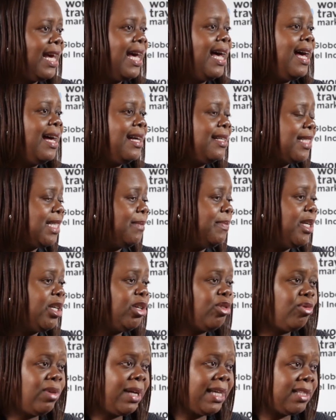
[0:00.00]
has to be a
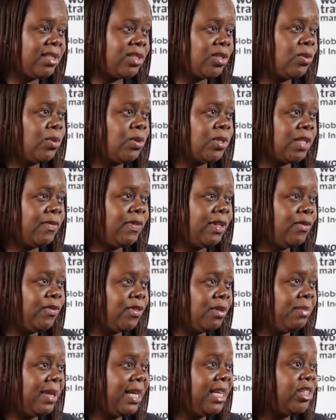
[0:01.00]
great source of
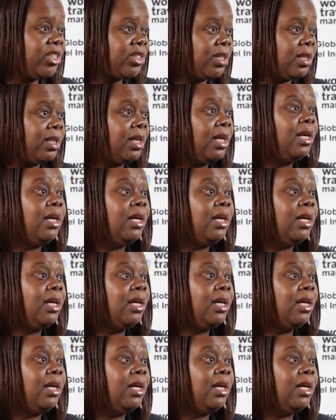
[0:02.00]
information,